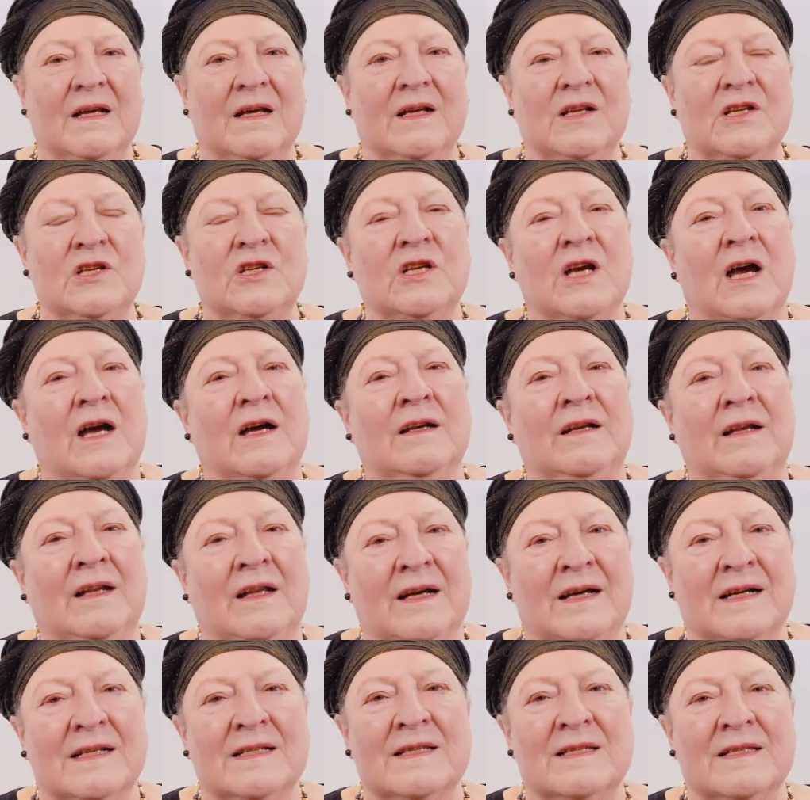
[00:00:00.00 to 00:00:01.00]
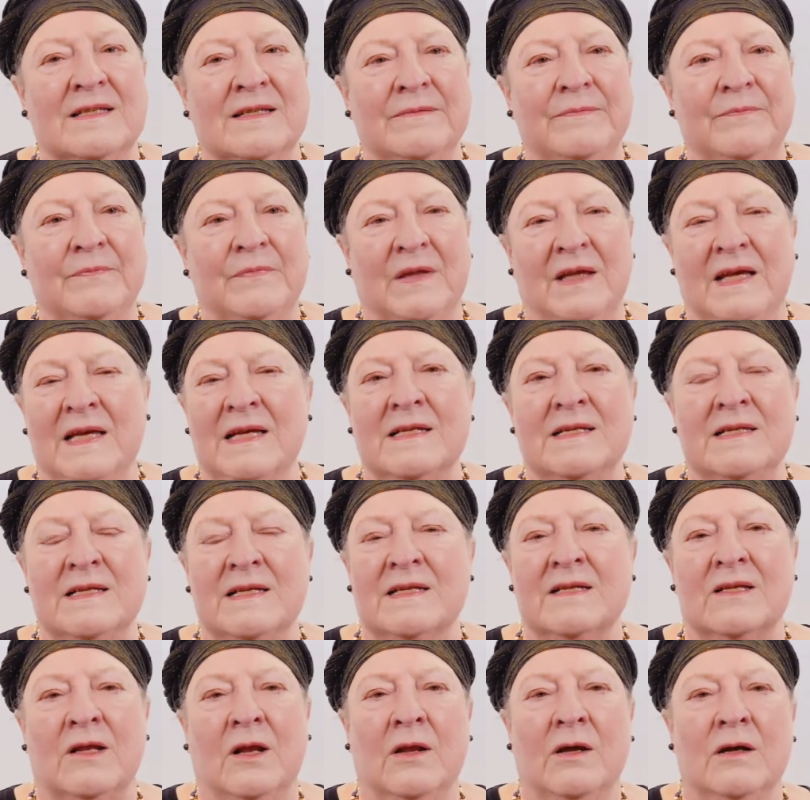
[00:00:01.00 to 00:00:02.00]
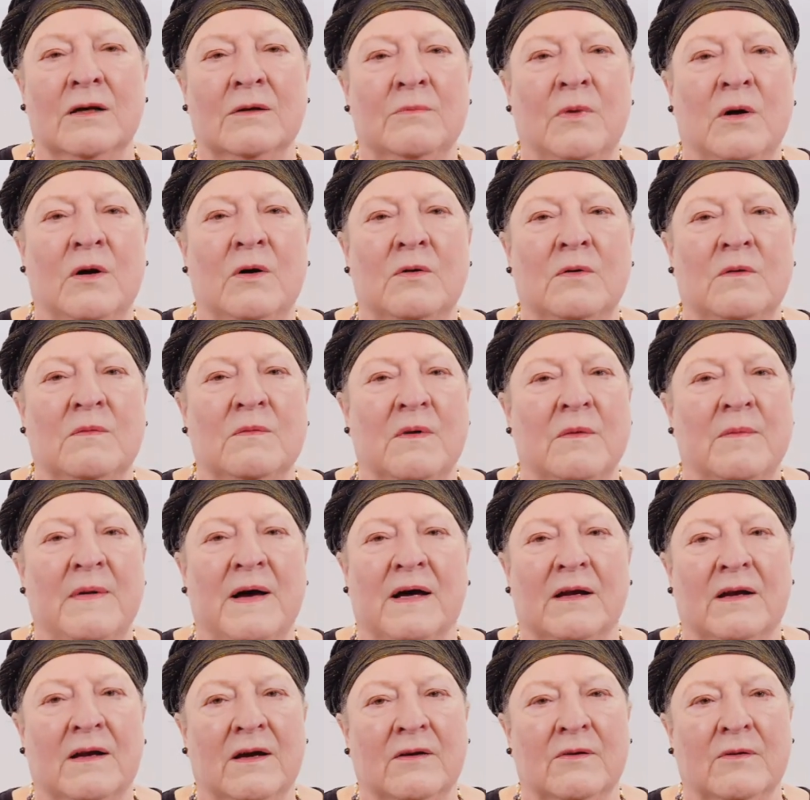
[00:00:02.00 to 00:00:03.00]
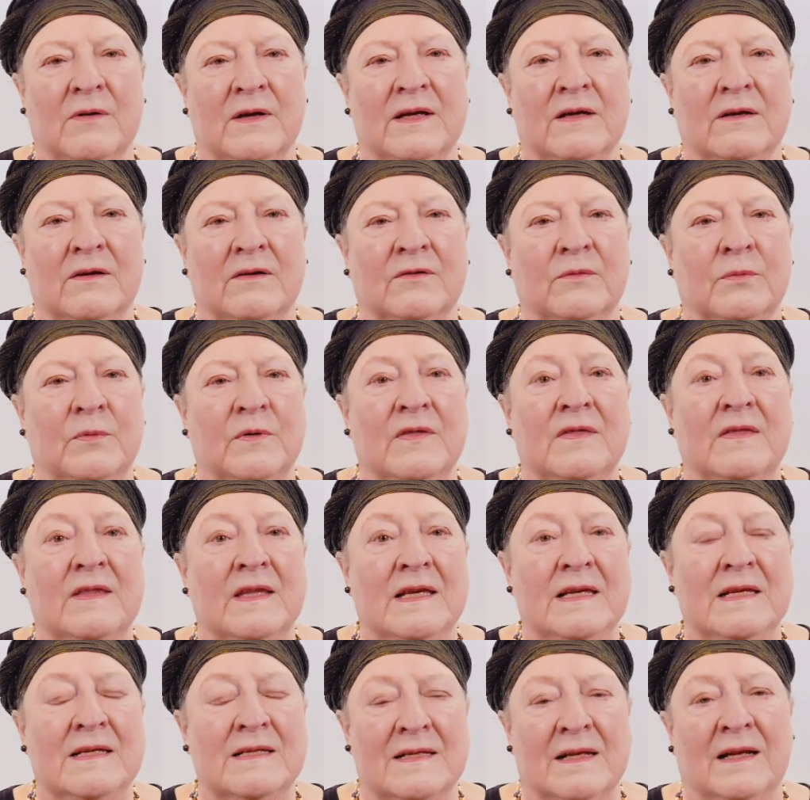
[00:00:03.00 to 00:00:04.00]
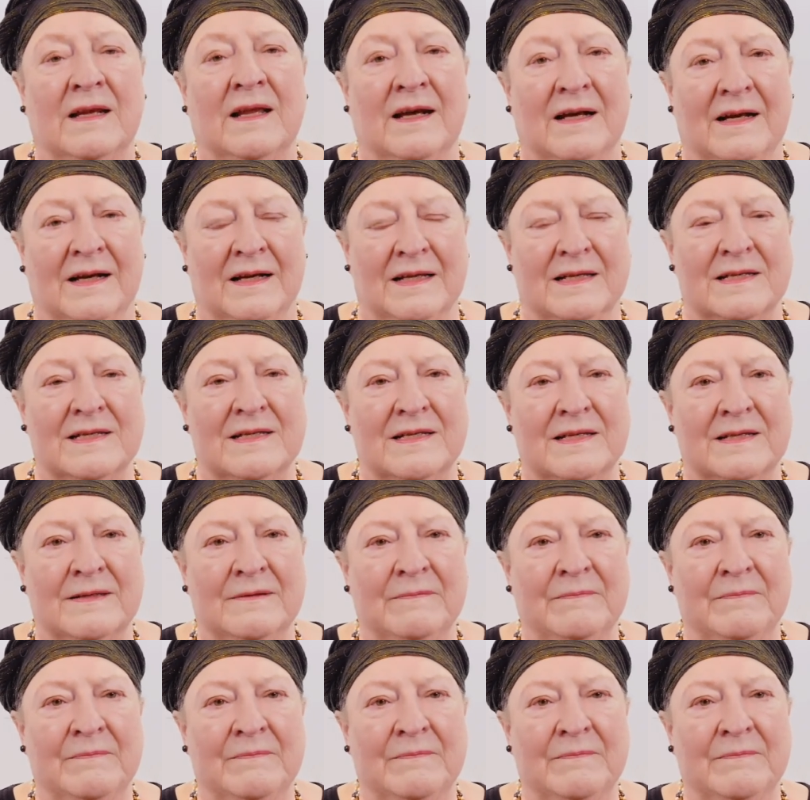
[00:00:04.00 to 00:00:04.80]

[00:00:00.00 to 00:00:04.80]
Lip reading: John Lutz ends his long poem about Hunter Hills with these lines.